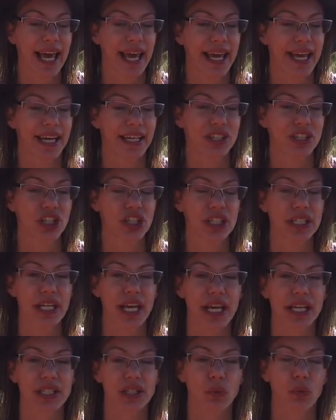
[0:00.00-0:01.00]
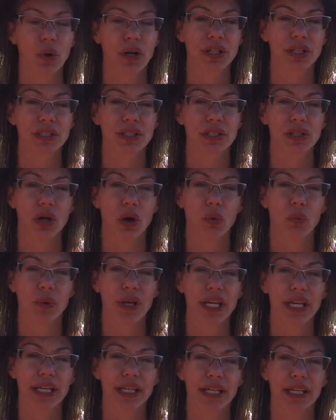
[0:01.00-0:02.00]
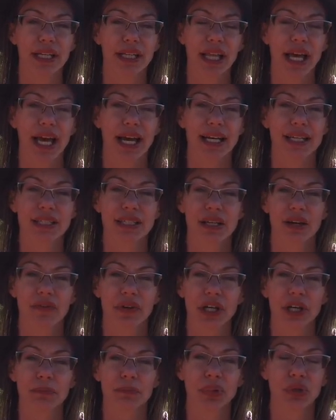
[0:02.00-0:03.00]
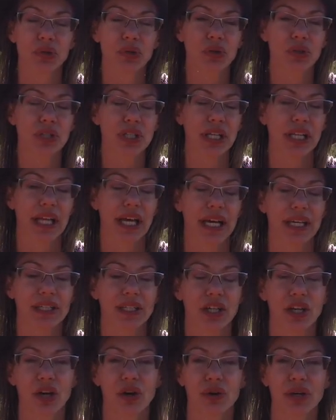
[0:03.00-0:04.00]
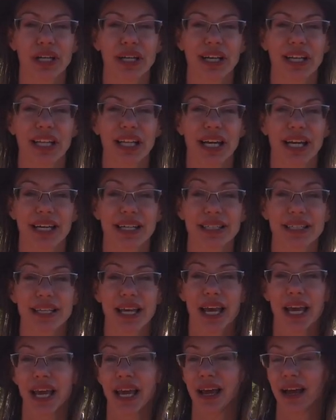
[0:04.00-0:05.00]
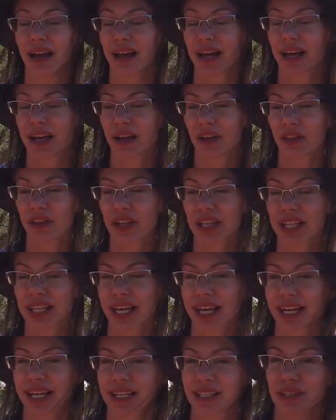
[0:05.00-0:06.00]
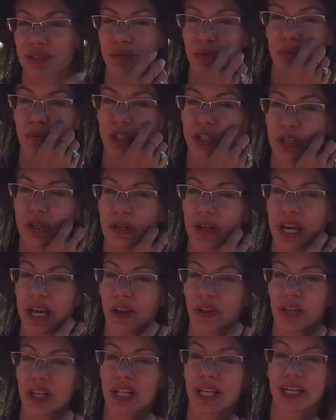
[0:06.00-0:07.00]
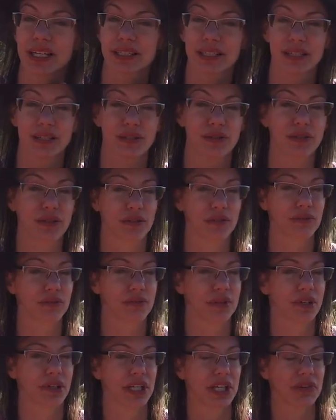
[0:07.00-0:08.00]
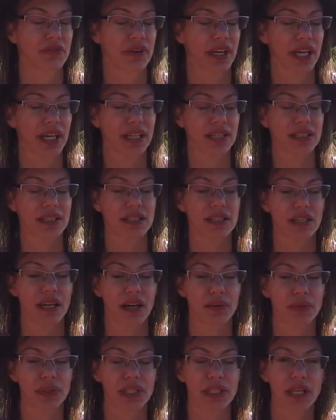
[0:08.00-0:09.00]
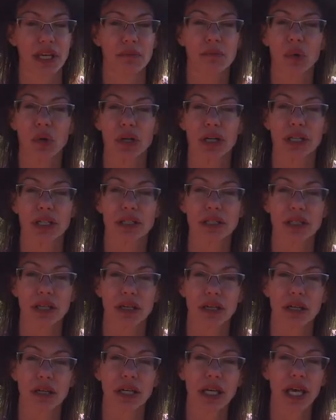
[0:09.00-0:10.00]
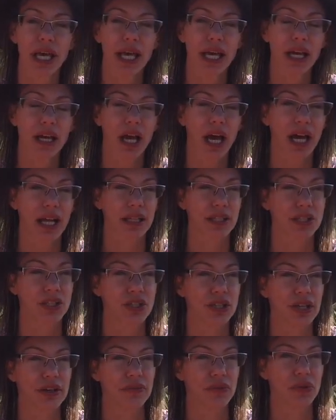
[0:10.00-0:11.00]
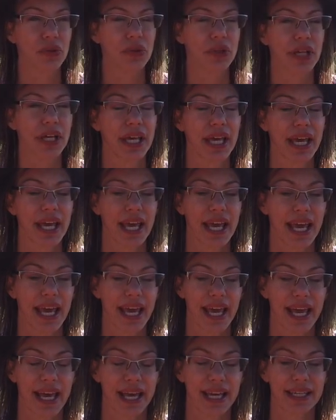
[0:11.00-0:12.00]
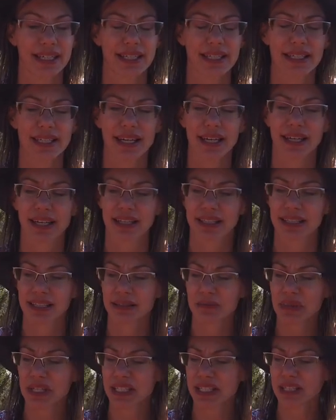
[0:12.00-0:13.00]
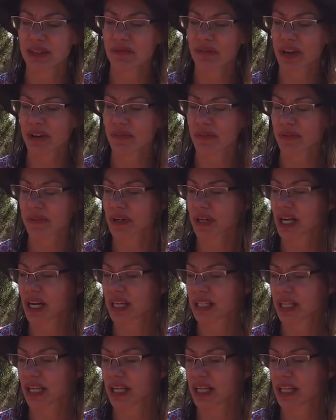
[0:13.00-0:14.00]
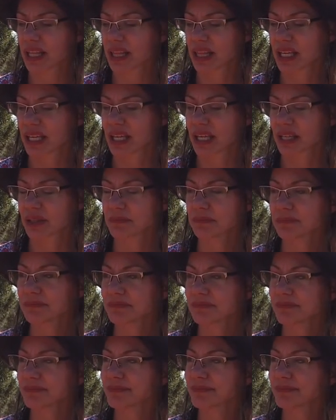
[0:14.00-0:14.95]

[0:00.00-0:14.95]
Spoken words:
And she takes a once a week class of a computers class, a coding class, health class, which her health class is very advanced. I would say more it's a college level. And let me see if I forgot anything.